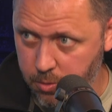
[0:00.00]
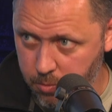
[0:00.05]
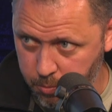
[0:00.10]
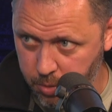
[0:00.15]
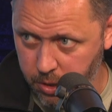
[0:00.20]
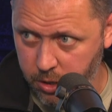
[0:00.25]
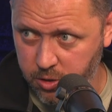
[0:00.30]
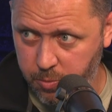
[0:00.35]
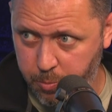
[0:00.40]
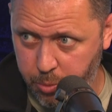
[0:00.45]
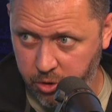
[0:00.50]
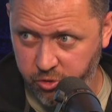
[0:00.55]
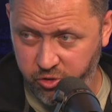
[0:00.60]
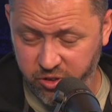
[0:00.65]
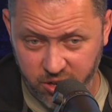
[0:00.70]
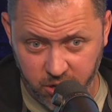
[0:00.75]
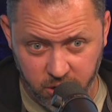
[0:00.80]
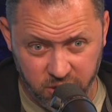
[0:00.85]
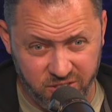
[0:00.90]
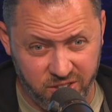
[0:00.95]
because Poch's
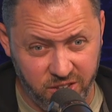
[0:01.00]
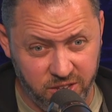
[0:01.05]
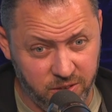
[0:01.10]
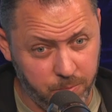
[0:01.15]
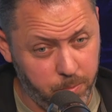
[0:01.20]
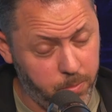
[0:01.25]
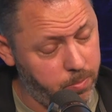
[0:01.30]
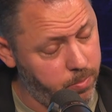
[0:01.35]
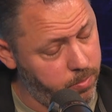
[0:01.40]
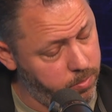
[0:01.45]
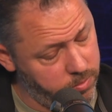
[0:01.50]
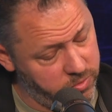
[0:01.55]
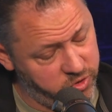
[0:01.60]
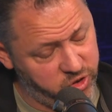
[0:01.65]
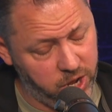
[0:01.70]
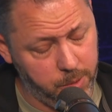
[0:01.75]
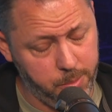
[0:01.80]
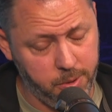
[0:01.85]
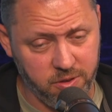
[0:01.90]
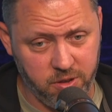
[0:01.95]
last season,
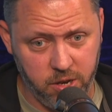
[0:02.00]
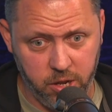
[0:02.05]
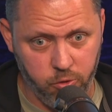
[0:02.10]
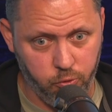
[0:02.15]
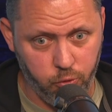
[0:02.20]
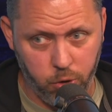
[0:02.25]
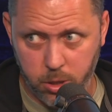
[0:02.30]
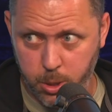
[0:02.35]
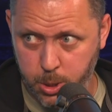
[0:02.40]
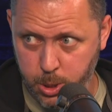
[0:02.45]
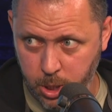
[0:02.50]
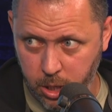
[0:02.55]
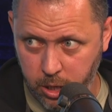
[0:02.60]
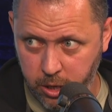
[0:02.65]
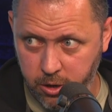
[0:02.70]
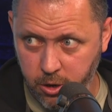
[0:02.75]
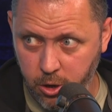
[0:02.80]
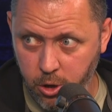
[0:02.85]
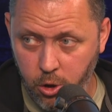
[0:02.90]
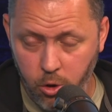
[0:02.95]
Champions League run aside,
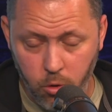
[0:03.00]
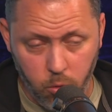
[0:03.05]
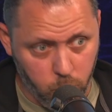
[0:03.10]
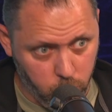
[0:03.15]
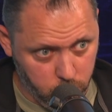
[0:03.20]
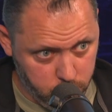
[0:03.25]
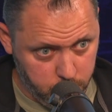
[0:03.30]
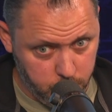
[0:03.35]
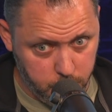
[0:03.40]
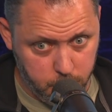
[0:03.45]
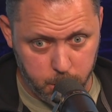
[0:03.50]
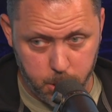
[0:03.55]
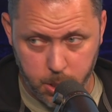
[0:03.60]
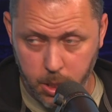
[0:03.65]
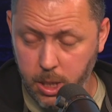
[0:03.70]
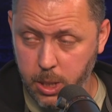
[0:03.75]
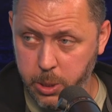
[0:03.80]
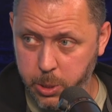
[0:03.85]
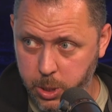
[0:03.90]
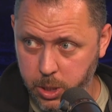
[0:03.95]
was a
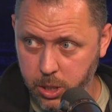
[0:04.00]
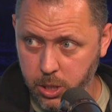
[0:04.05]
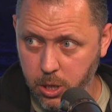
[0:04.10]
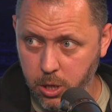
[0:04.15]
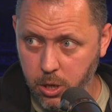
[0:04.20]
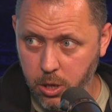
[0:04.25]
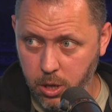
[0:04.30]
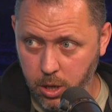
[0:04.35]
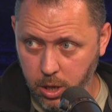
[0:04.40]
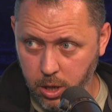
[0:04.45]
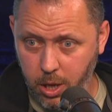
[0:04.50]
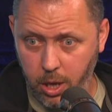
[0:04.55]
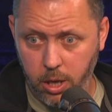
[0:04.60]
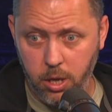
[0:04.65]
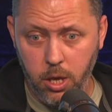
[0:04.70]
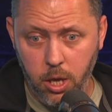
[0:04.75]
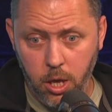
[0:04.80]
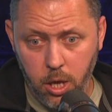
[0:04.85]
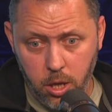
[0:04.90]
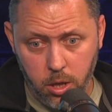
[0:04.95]
disaster. Okay,
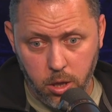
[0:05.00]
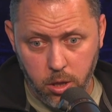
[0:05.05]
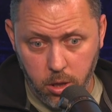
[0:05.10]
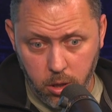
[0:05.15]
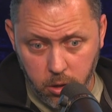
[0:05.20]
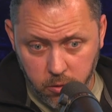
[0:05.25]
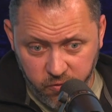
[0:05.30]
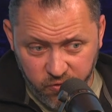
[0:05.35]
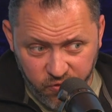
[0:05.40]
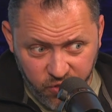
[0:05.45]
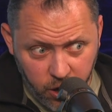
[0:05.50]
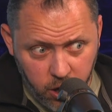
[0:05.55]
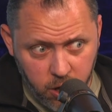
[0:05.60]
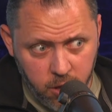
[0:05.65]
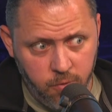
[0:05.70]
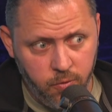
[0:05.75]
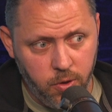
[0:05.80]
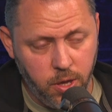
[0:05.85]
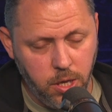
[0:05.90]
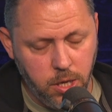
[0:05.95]

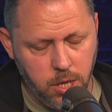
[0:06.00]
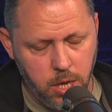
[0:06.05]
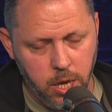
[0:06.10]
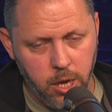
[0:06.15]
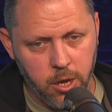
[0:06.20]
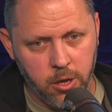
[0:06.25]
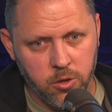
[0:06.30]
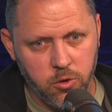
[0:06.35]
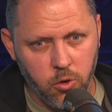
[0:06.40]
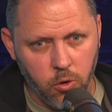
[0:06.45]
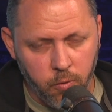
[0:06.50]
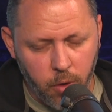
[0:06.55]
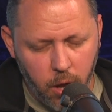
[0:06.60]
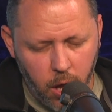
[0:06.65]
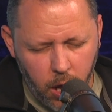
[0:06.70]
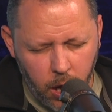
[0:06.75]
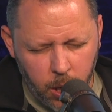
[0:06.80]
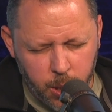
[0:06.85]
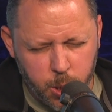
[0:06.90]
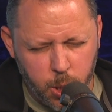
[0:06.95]
5 years of
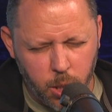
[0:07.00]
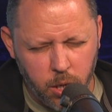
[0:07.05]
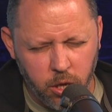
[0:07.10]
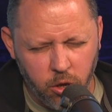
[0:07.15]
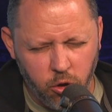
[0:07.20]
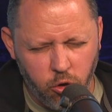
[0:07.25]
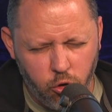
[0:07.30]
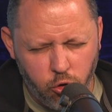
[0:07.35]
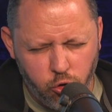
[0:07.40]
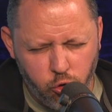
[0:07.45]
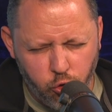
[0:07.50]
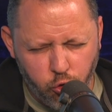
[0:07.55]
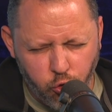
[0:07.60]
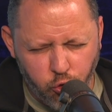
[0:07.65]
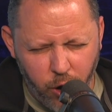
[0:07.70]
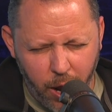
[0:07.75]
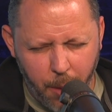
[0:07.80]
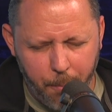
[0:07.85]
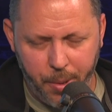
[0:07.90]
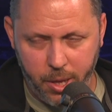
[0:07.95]
utterly
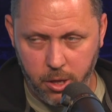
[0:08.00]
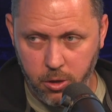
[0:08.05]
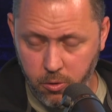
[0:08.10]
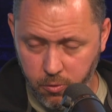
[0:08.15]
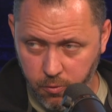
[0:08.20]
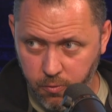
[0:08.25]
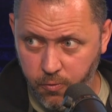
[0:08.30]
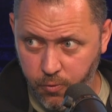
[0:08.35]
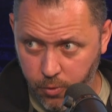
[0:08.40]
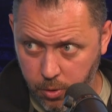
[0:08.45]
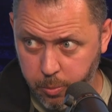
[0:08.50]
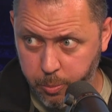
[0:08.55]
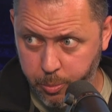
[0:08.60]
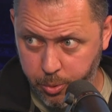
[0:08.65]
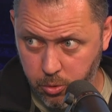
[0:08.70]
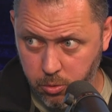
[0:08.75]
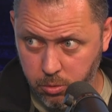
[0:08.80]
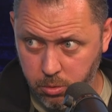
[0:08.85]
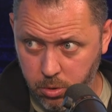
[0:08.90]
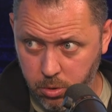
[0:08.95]
crap football,